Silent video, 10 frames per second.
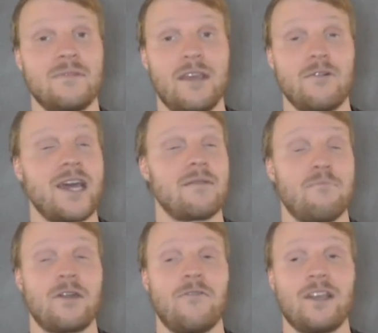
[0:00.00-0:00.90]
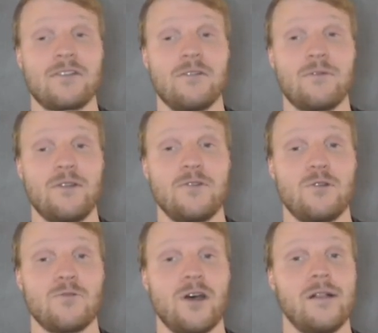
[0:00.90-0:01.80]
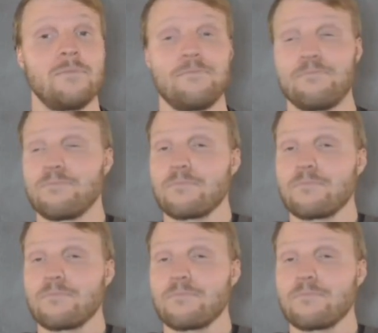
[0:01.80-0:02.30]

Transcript: They will get better fixtures pretty soon as well.